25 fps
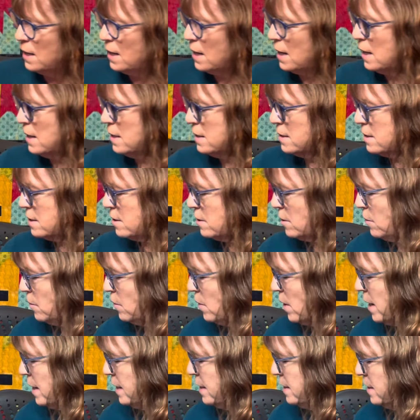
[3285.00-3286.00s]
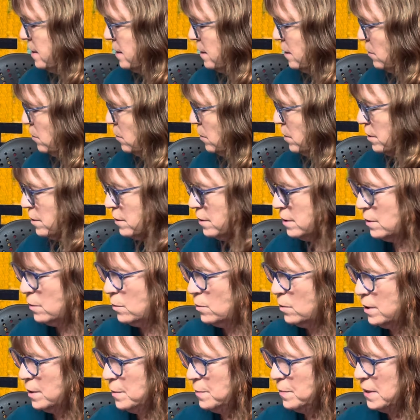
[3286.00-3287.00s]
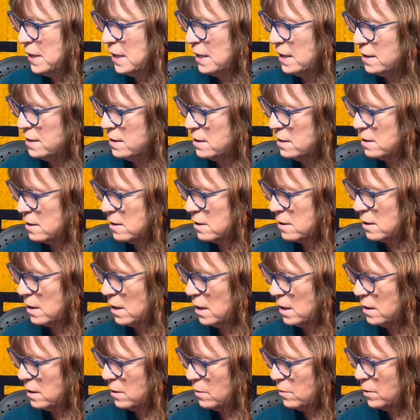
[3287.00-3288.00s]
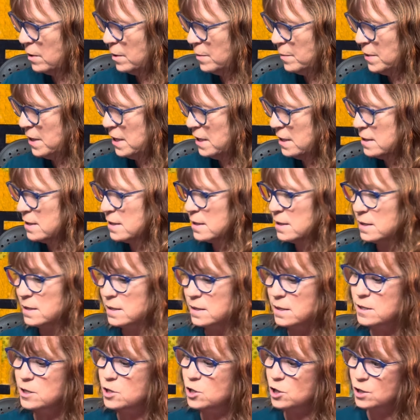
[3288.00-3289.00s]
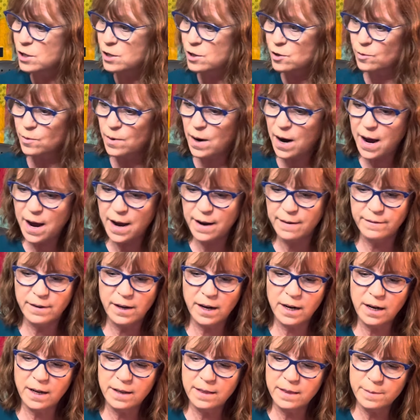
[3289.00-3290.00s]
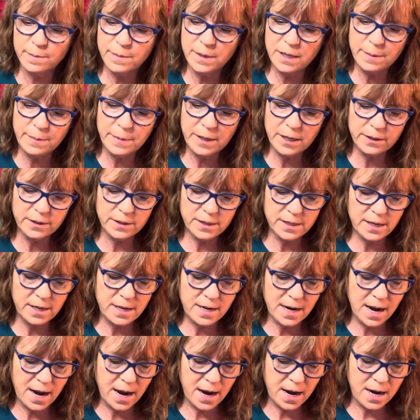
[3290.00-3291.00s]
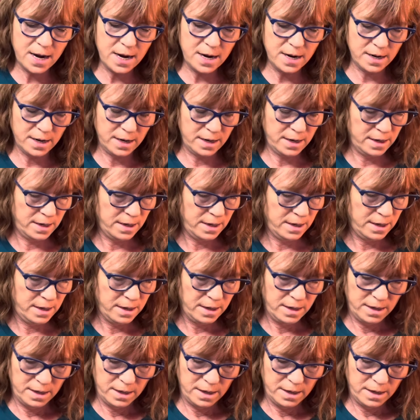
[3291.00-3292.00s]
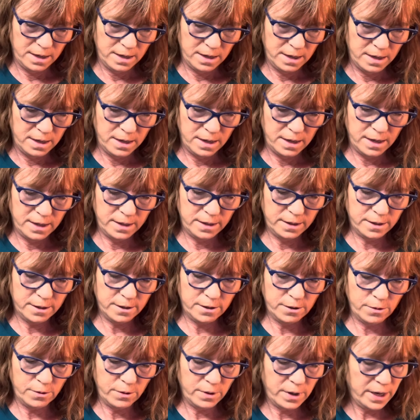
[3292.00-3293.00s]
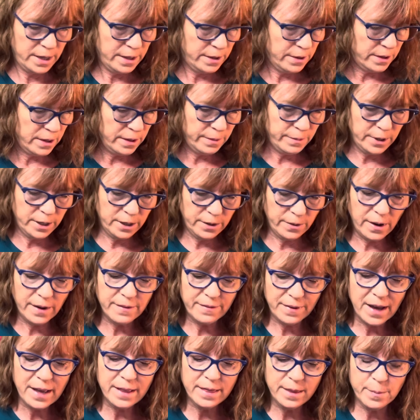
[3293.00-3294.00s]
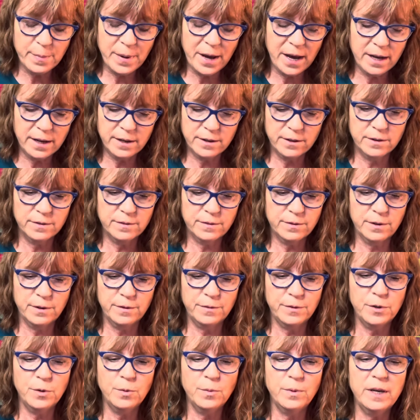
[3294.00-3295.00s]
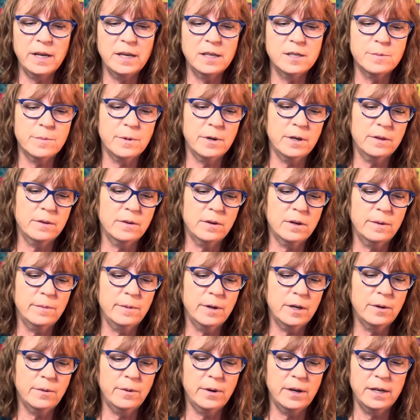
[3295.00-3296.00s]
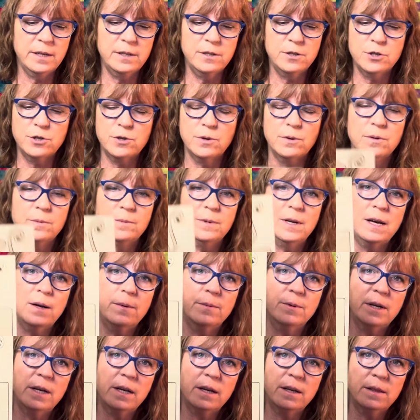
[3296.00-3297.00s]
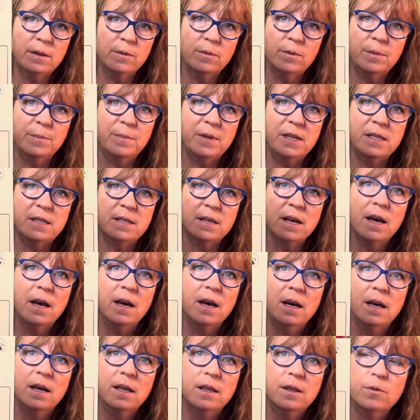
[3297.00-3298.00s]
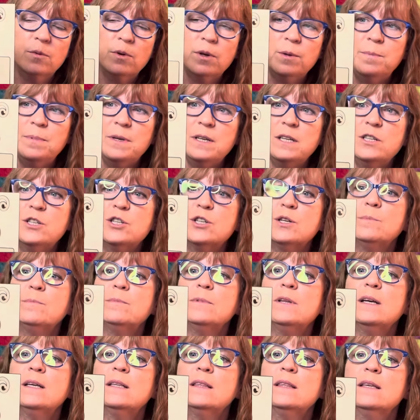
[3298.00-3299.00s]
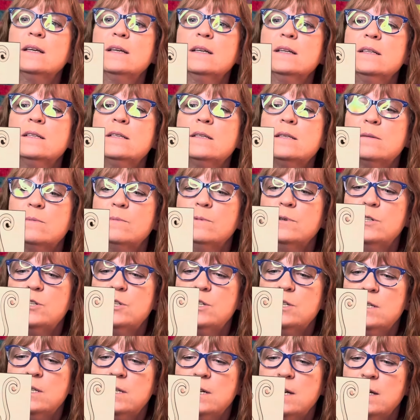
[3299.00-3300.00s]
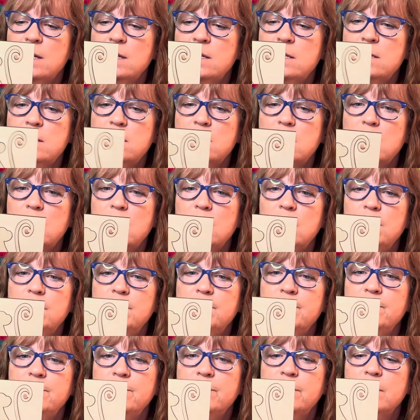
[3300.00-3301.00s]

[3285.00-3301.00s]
And so I did order the wood piece and the wood piece just arrived. I got them in the mail today. And so I thought I would go, I've had the pattern for a few weeks, but I thought I would go ahead and show them now when I got the wood piece. The wood piece shipped like this, which is nice. Um,